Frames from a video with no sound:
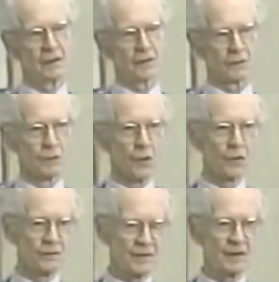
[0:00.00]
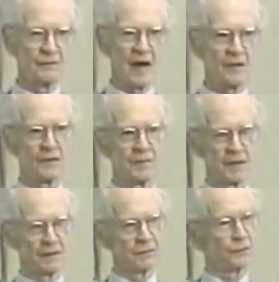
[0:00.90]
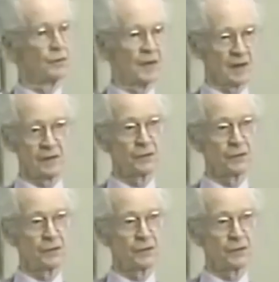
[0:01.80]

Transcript: the role of the environment, two,